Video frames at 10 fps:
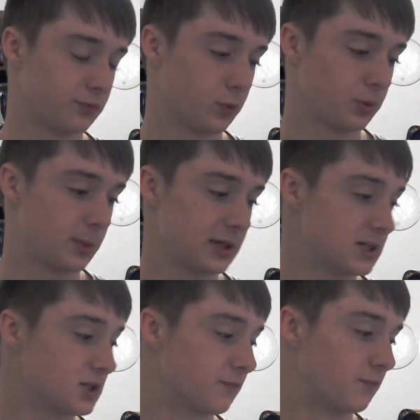for the
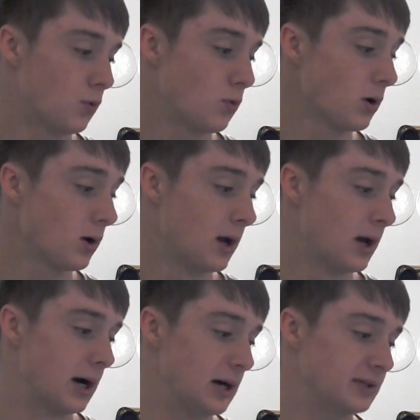PlayStation 4,
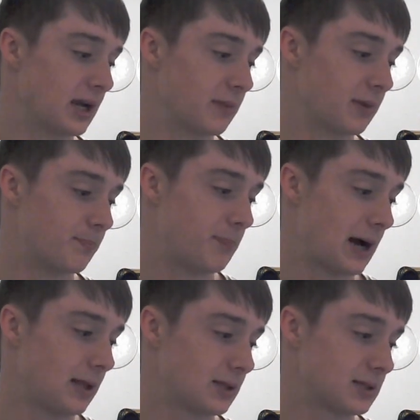dynamic
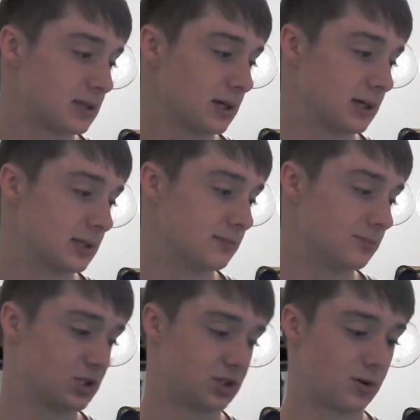balance, and
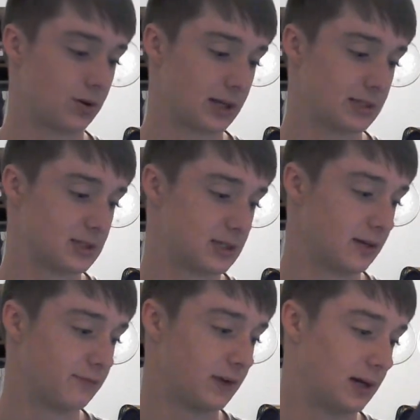just all kinds of
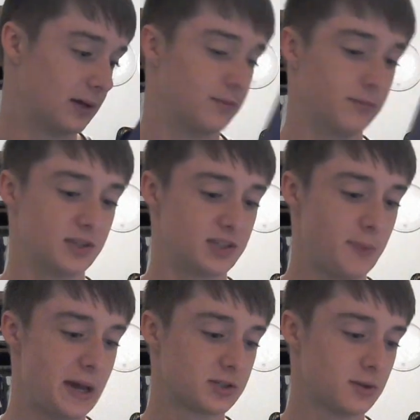stuff. The
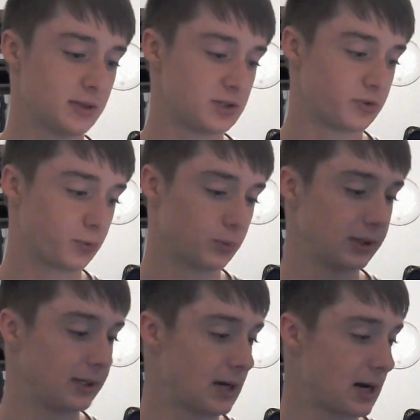specs on this look
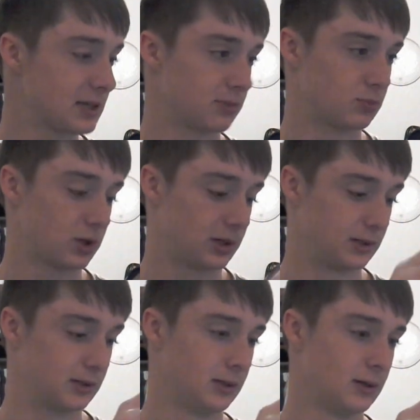really nice. I'm trying
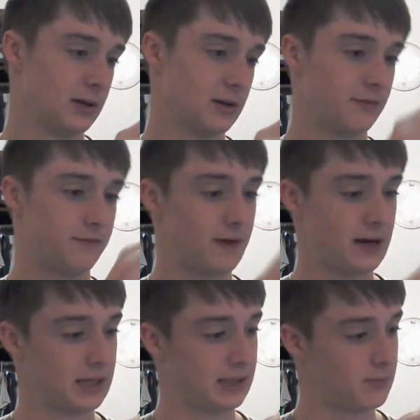to
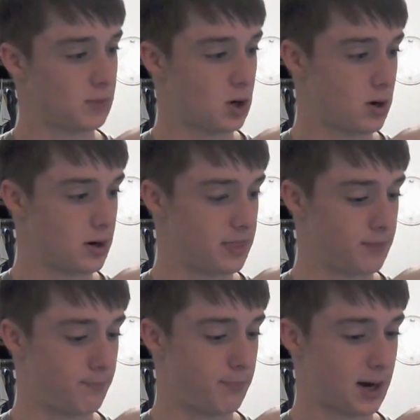find them on the
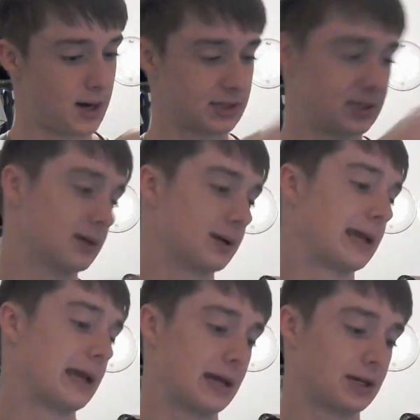box here. I
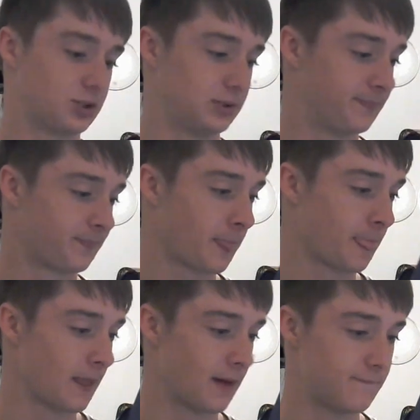can't actually
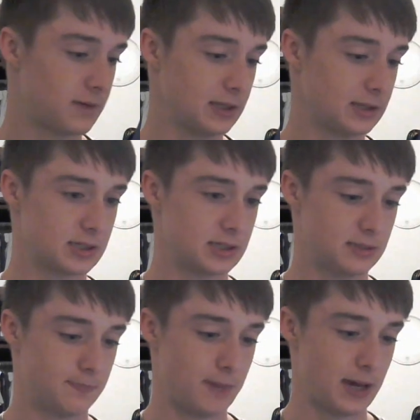find the
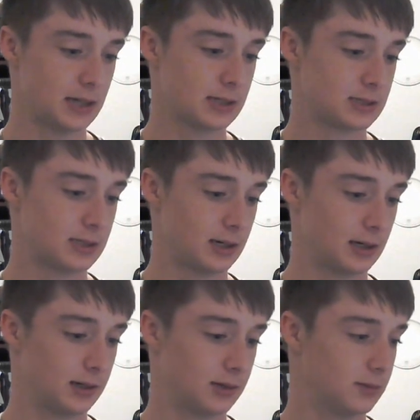specs.
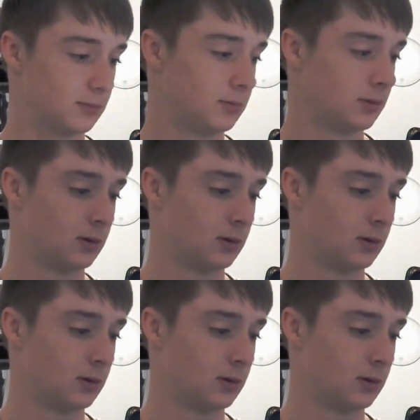But